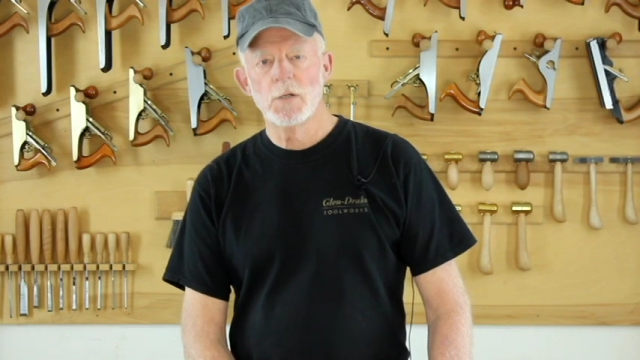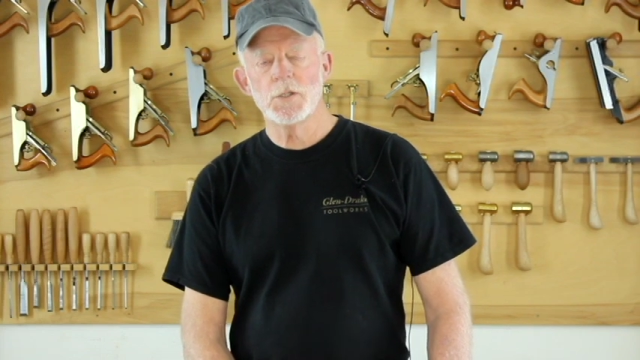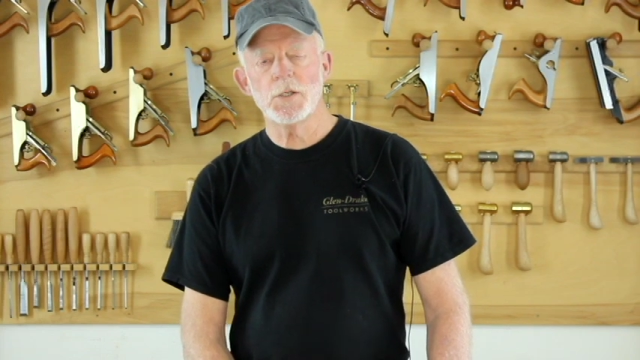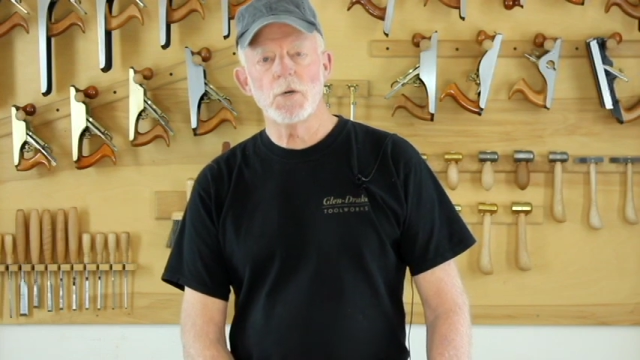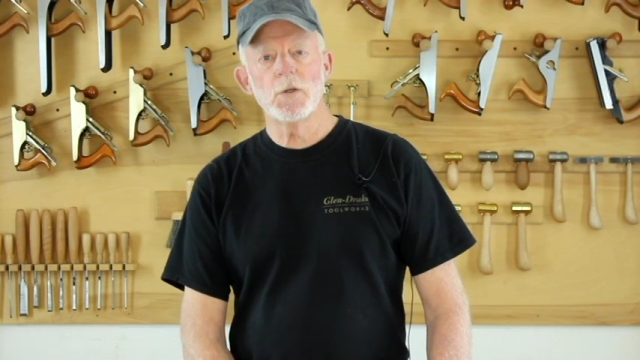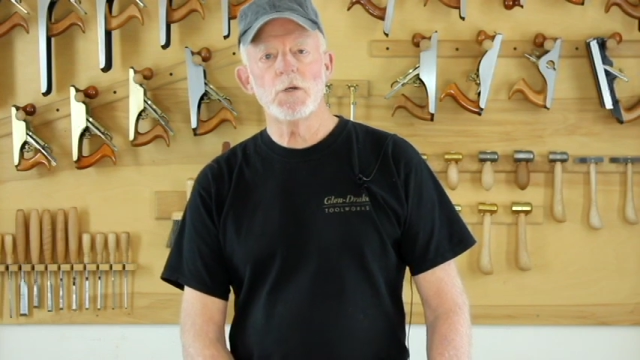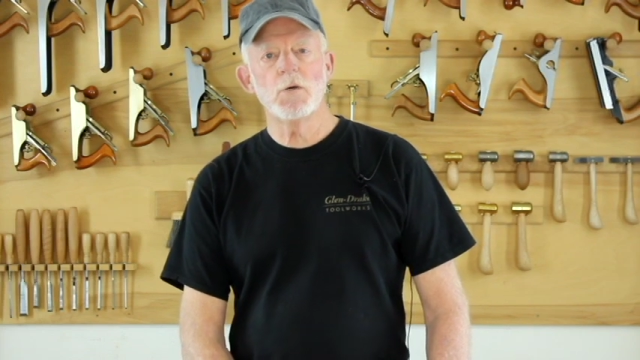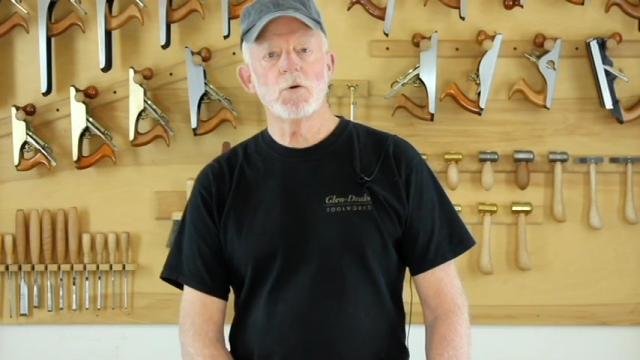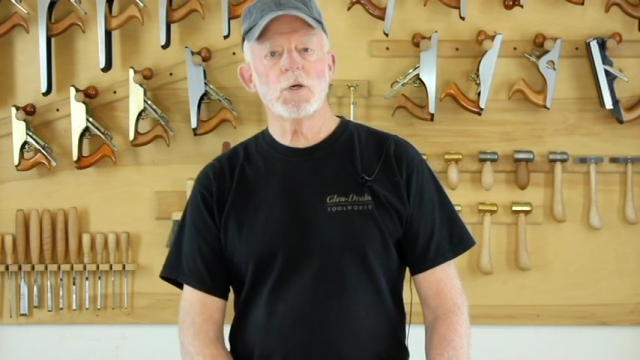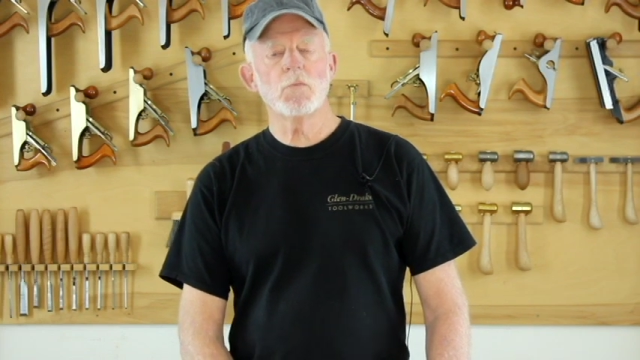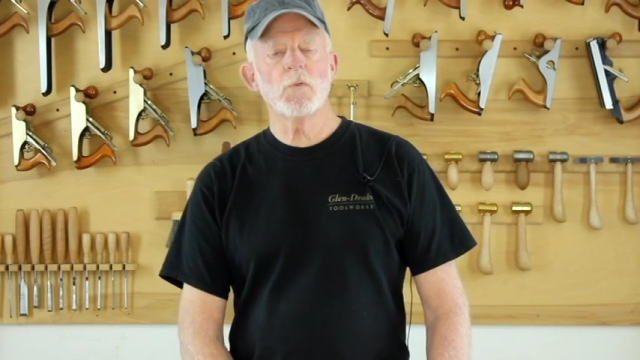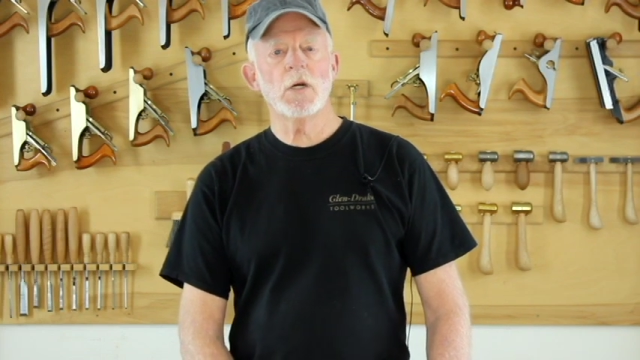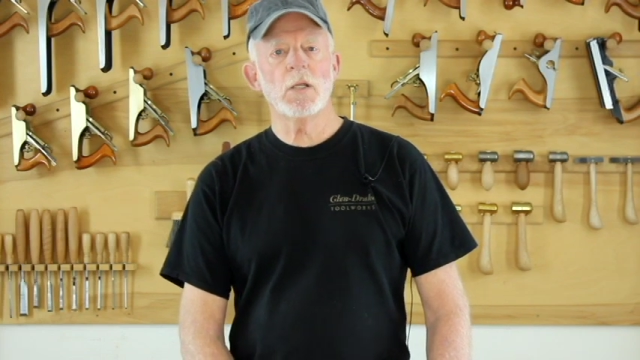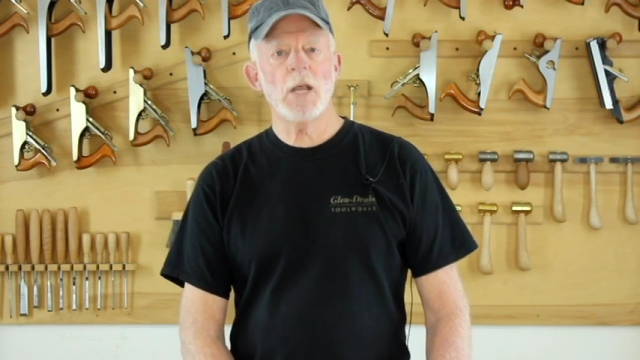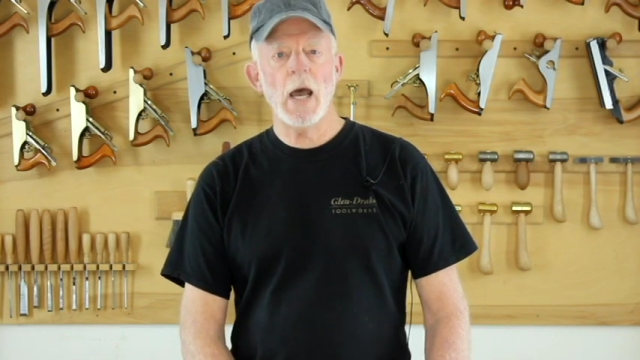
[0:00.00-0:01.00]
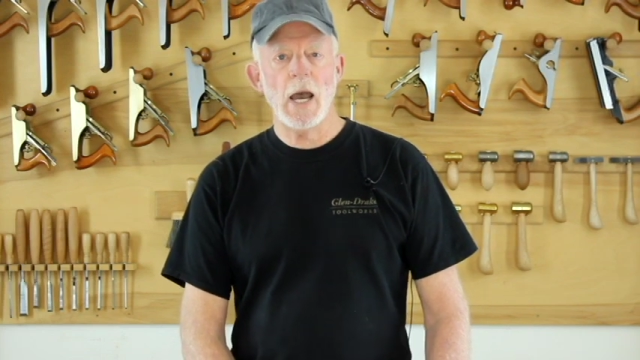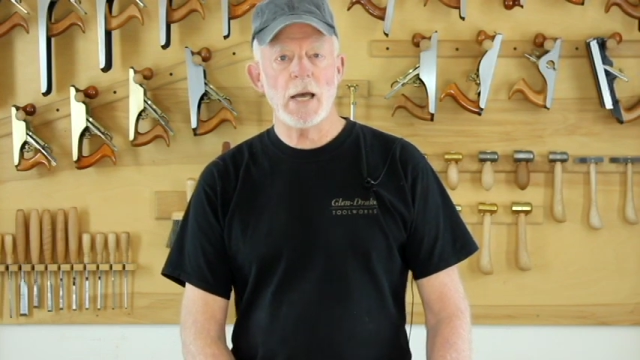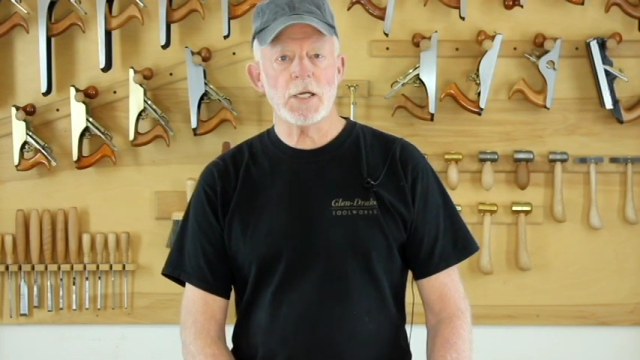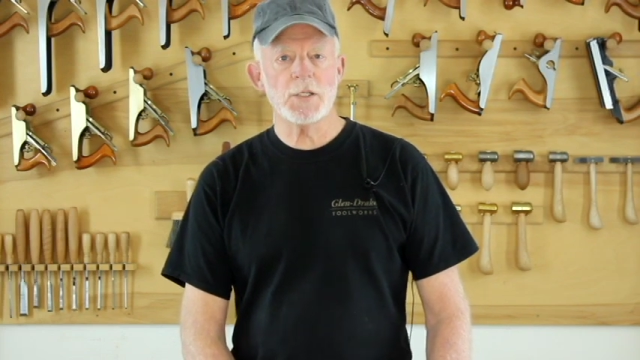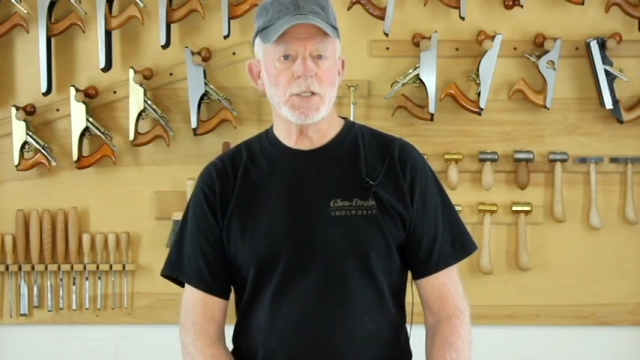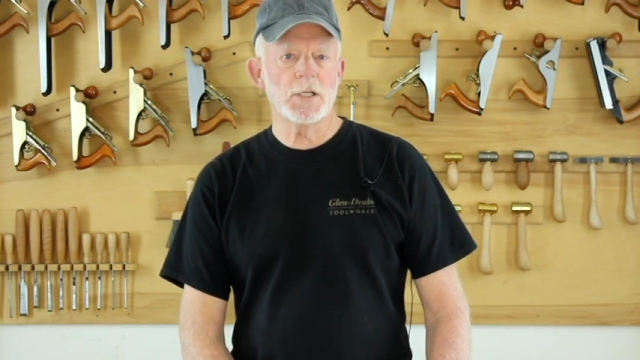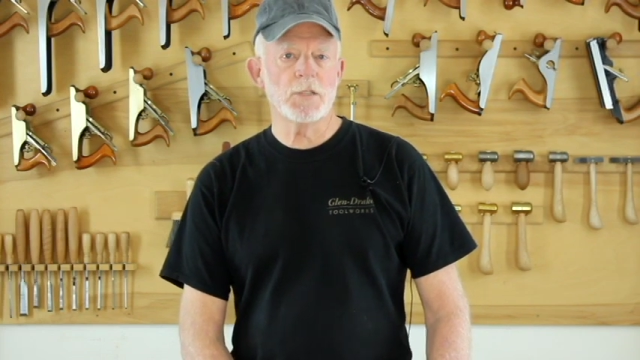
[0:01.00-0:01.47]
so that you can
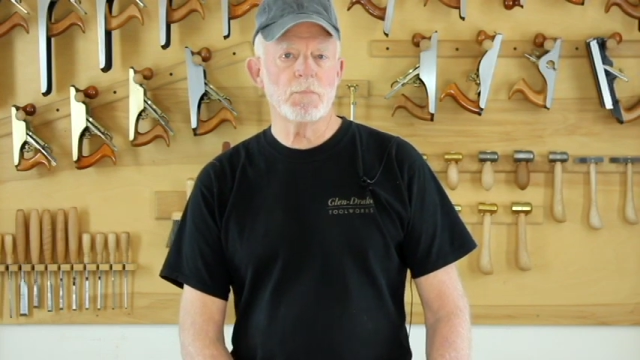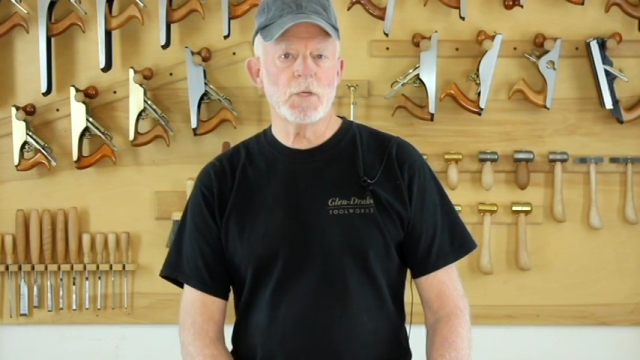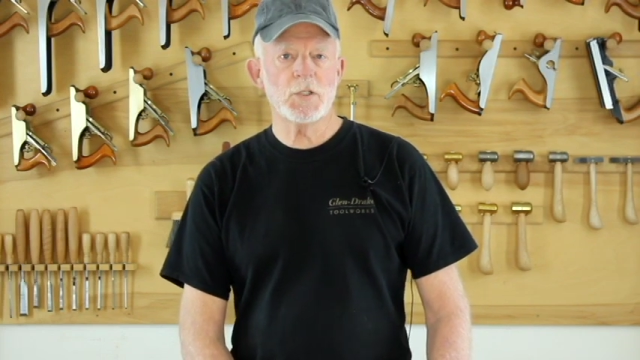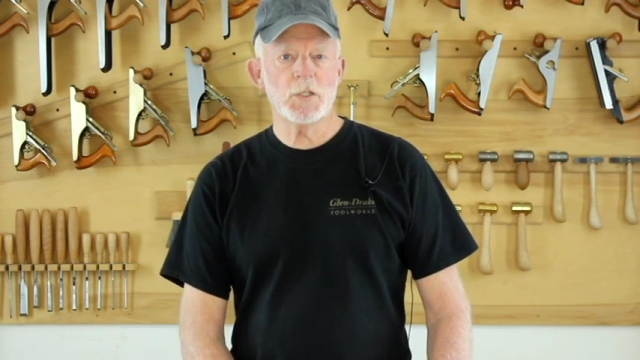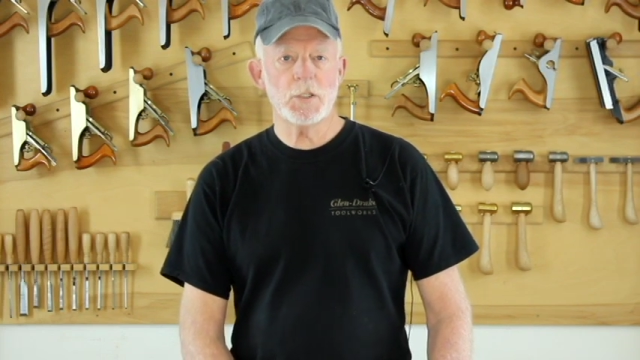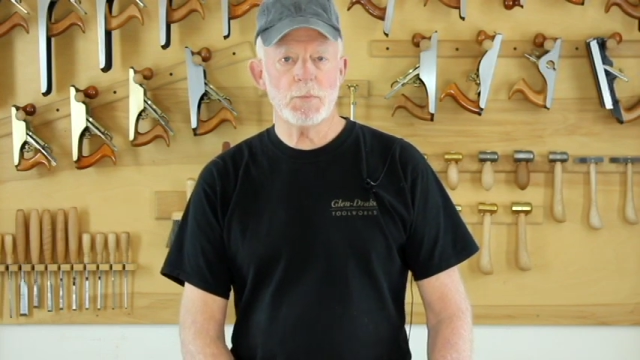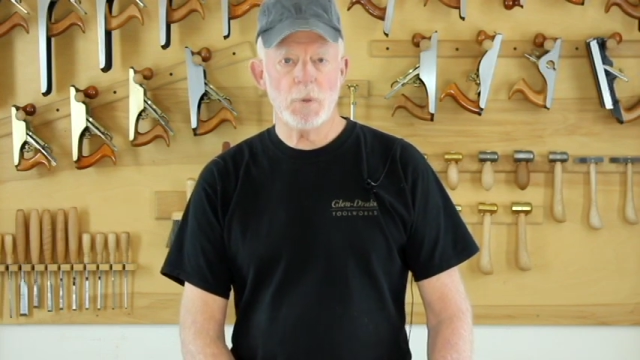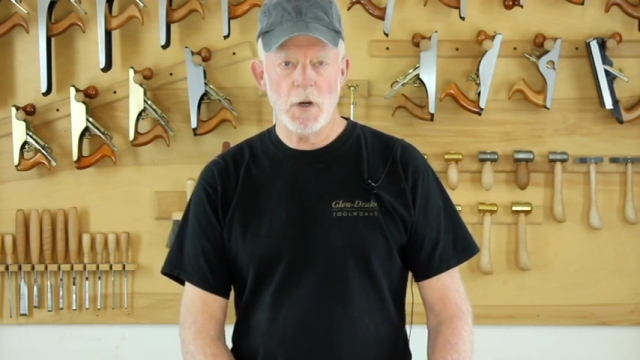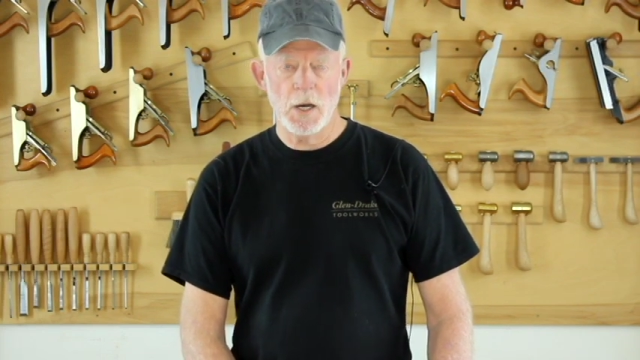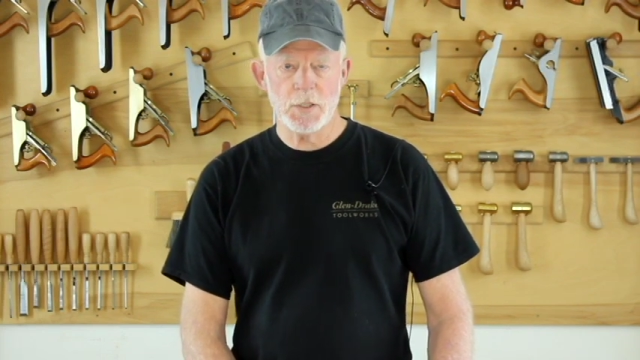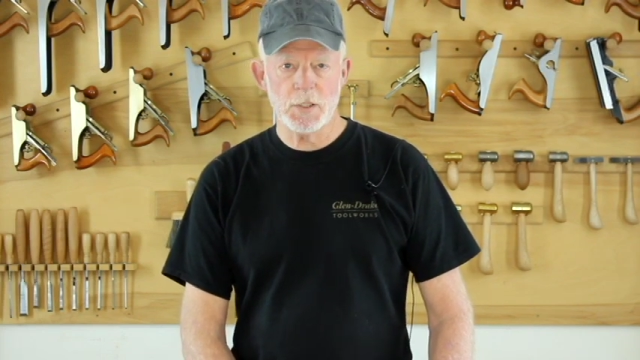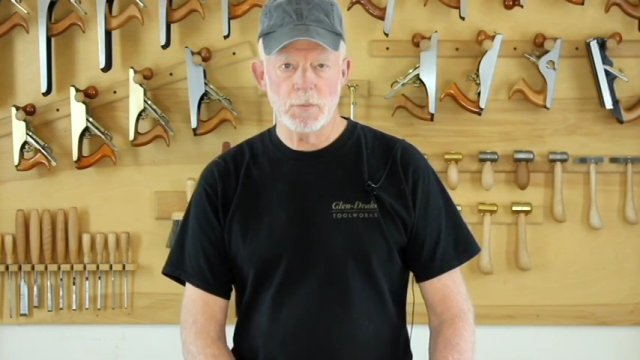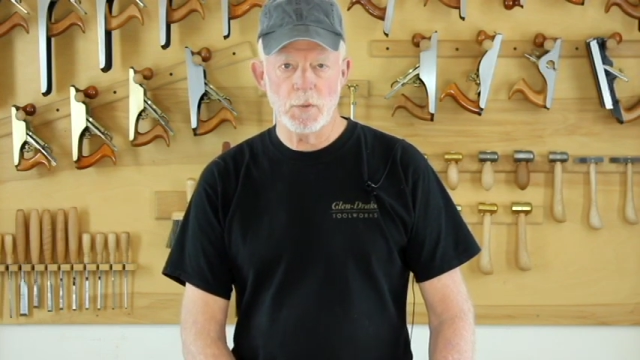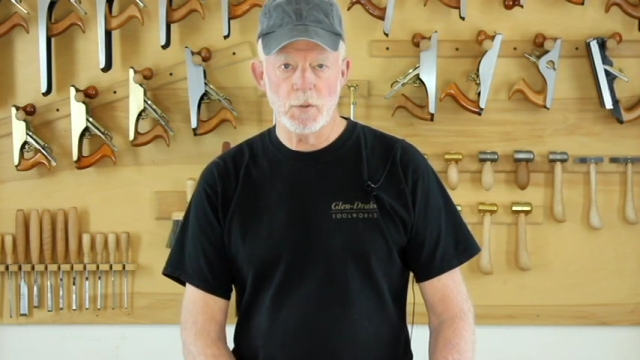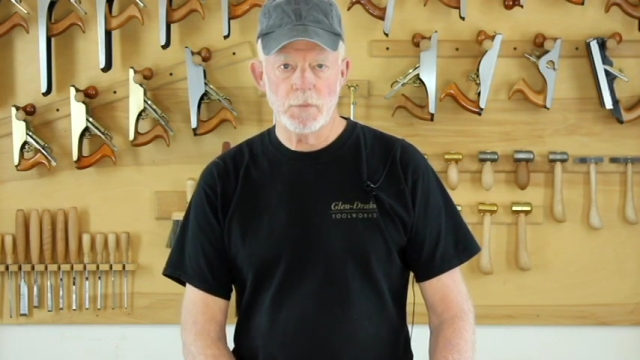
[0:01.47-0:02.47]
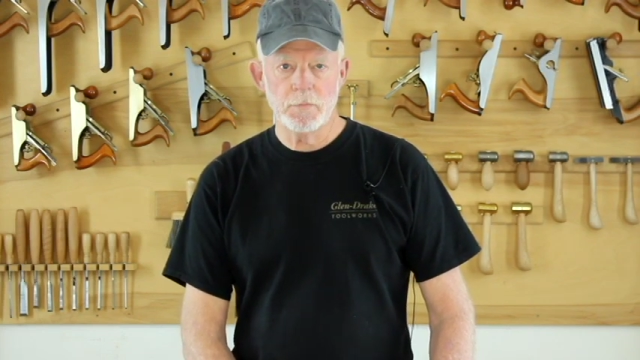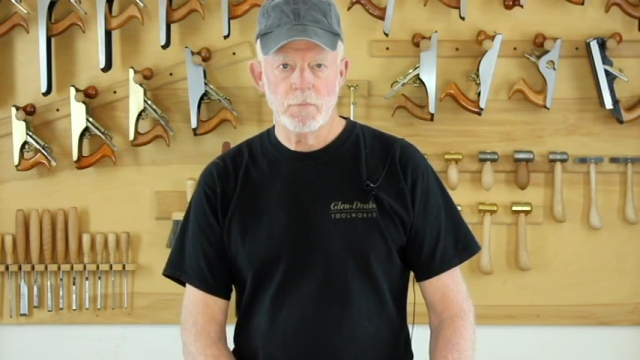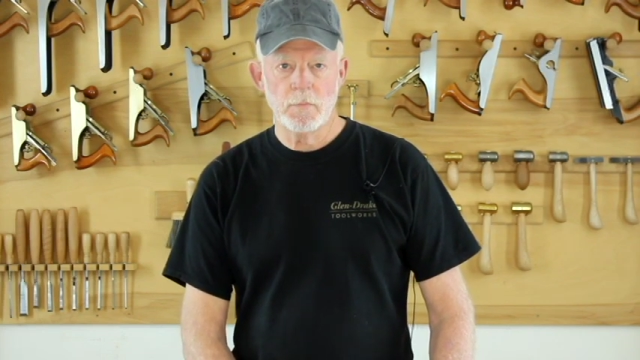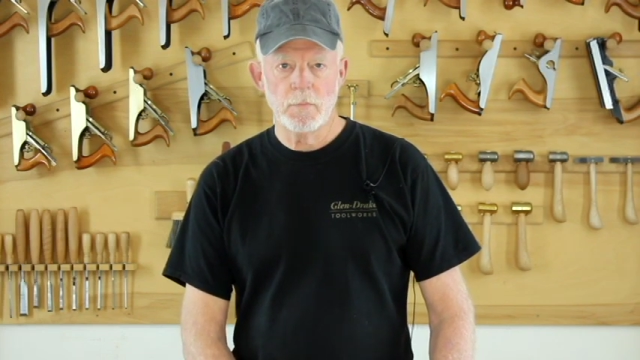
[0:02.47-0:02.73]
relax as much as possible.